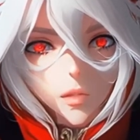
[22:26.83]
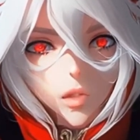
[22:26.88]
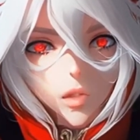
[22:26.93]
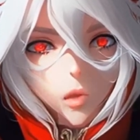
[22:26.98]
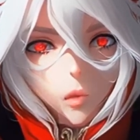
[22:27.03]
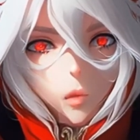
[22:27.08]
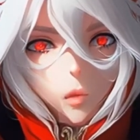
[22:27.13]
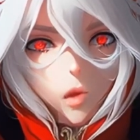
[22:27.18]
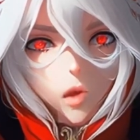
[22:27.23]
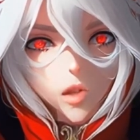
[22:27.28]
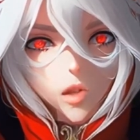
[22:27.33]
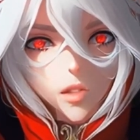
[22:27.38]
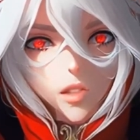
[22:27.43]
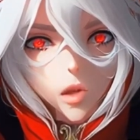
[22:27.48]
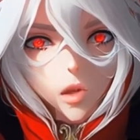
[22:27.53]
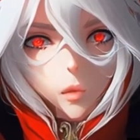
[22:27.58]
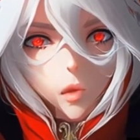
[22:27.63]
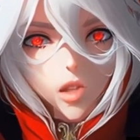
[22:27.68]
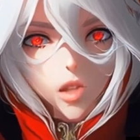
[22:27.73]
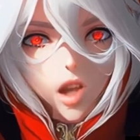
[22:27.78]
The world
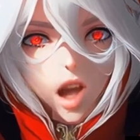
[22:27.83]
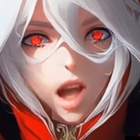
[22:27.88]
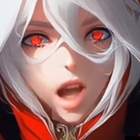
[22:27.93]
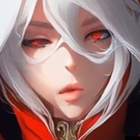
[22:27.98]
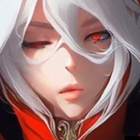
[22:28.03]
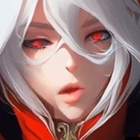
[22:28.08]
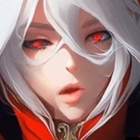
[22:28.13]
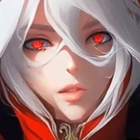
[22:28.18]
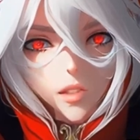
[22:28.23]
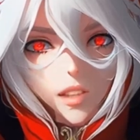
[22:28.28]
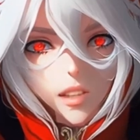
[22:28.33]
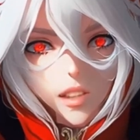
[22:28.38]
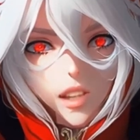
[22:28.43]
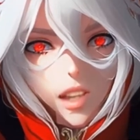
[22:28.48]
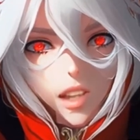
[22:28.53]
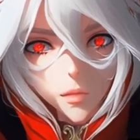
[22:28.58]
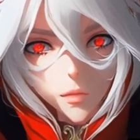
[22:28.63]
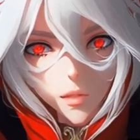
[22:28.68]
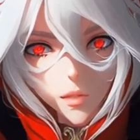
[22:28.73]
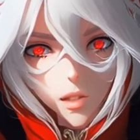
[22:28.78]
in which I want to
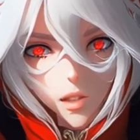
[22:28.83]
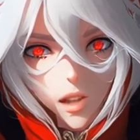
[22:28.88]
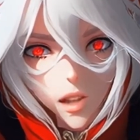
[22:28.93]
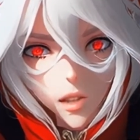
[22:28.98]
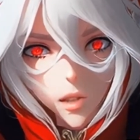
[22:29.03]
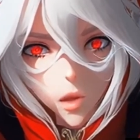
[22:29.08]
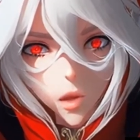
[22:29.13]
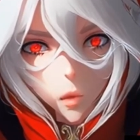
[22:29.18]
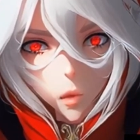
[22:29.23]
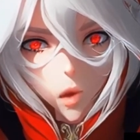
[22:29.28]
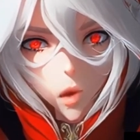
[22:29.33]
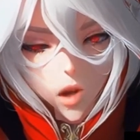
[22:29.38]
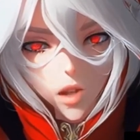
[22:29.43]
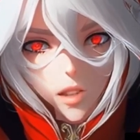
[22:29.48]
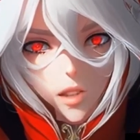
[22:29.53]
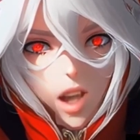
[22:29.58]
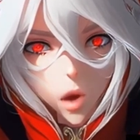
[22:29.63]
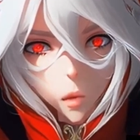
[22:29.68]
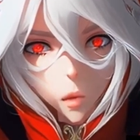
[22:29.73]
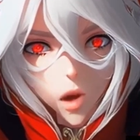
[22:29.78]
live. The
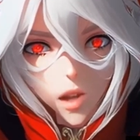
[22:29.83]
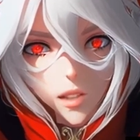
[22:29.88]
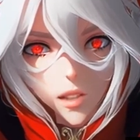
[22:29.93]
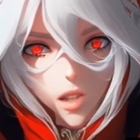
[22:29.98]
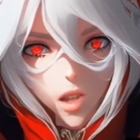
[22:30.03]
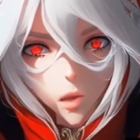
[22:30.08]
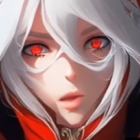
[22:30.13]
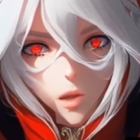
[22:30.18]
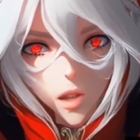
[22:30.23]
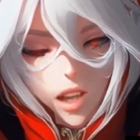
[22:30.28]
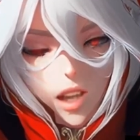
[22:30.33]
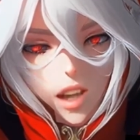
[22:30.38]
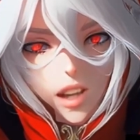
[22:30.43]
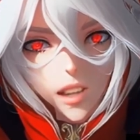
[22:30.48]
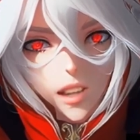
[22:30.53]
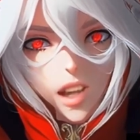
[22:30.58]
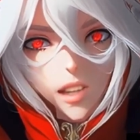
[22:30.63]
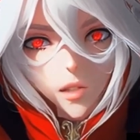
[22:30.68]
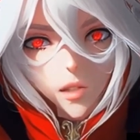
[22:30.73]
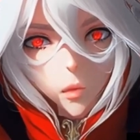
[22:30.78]
world I wanted to
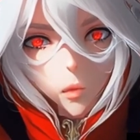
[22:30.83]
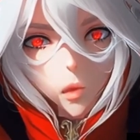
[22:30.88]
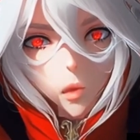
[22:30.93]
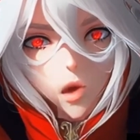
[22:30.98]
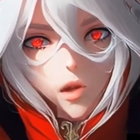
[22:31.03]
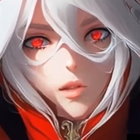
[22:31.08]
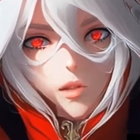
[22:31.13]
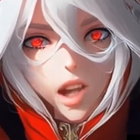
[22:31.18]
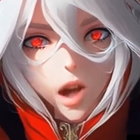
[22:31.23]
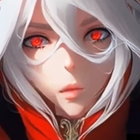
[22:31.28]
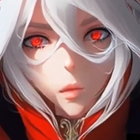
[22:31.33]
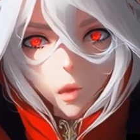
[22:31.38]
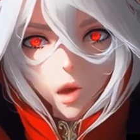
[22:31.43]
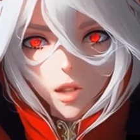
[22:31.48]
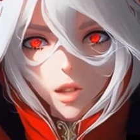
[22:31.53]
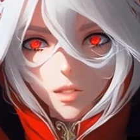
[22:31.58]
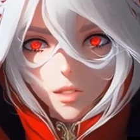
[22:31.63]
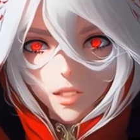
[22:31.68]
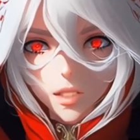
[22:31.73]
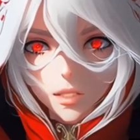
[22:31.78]
create and the world I
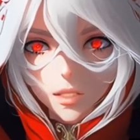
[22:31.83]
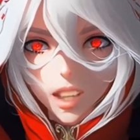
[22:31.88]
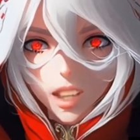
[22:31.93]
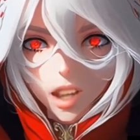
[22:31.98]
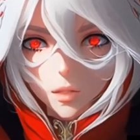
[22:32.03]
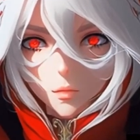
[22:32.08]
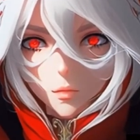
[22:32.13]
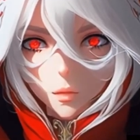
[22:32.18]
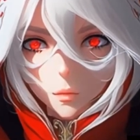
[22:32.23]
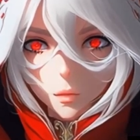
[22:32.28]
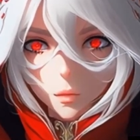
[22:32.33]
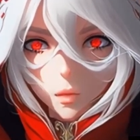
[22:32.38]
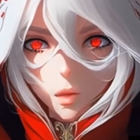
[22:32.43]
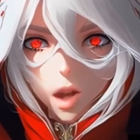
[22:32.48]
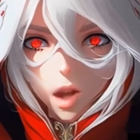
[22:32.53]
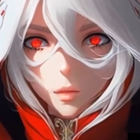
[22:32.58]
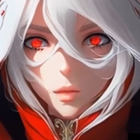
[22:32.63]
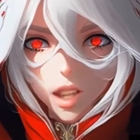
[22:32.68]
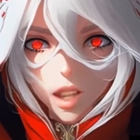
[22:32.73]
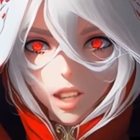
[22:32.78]
wanted to save from
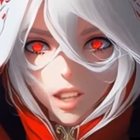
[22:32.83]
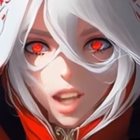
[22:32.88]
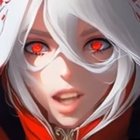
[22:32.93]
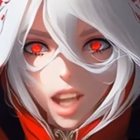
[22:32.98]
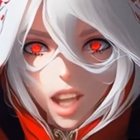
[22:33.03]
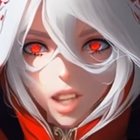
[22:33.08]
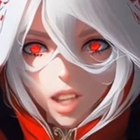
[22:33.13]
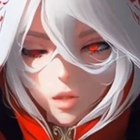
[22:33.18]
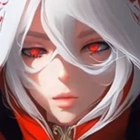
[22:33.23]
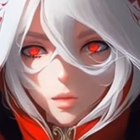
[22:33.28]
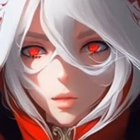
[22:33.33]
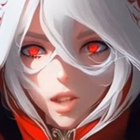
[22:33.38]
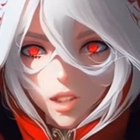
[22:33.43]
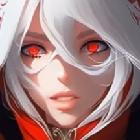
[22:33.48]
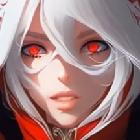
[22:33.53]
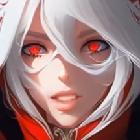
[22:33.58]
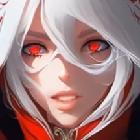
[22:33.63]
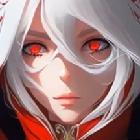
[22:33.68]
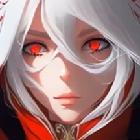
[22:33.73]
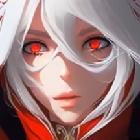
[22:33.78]
drowning in hatred
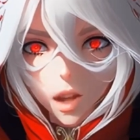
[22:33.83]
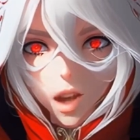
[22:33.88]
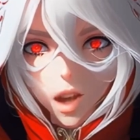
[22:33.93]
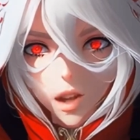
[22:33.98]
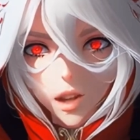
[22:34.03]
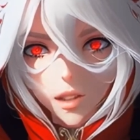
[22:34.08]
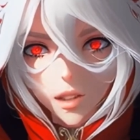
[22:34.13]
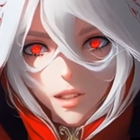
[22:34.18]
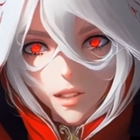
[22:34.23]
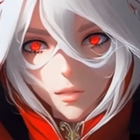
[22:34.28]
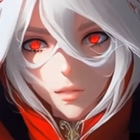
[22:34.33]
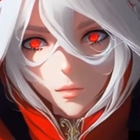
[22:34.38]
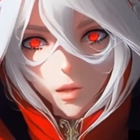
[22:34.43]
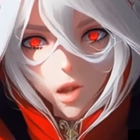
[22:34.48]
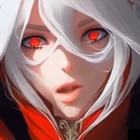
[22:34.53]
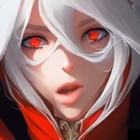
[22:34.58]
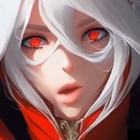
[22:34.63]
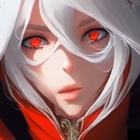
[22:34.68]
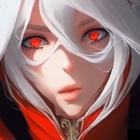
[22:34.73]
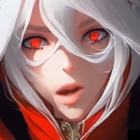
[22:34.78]
and despair.
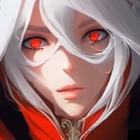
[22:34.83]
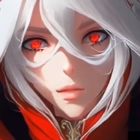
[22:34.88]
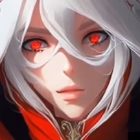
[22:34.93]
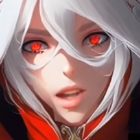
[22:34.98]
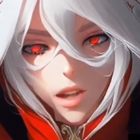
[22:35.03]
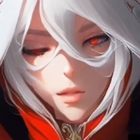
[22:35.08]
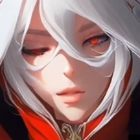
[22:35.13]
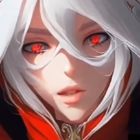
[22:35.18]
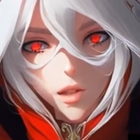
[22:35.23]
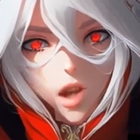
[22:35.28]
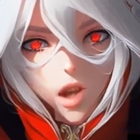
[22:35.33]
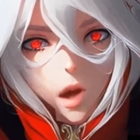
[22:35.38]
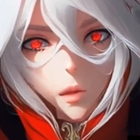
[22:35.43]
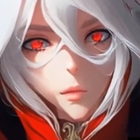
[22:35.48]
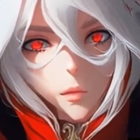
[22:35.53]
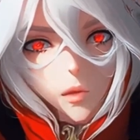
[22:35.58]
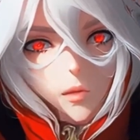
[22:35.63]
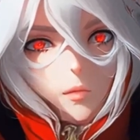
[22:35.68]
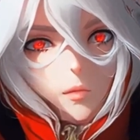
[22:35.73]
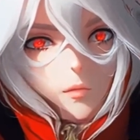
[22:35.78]
You have leveled
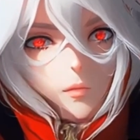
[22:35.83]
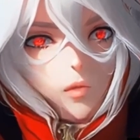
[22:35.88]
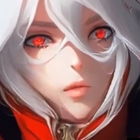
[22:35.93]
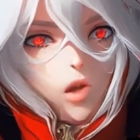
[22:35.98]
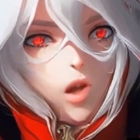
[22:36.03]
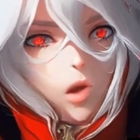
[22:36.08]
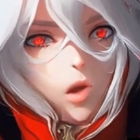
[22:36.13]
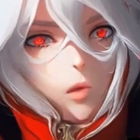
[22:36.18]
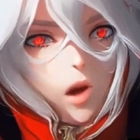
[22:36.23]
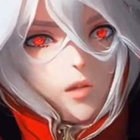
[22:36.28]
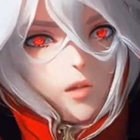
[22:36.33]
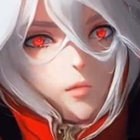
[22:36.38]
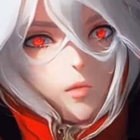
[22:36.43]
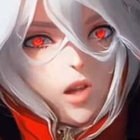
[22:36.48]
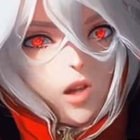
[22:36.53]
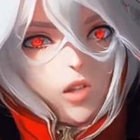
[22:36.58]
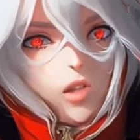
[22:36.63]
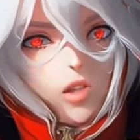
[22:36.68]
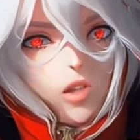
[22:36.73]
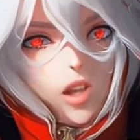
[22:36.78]
up. You have
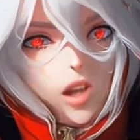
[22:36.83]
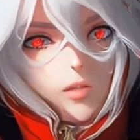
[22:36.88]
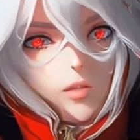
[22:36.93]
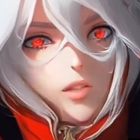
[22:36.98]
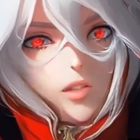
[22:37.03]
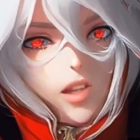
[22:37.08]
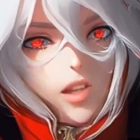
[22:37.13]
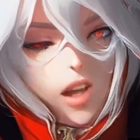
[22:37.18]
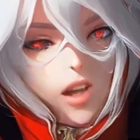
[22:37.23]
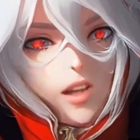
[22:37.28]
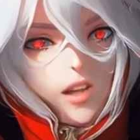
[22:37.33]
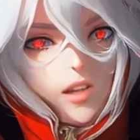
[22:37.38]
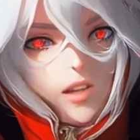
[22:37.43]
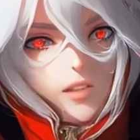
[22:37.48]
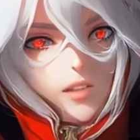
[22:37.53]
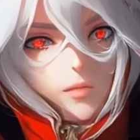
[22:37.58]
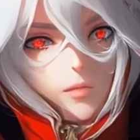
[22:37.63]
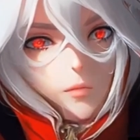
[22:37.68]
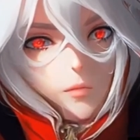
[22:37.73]
reached level 10.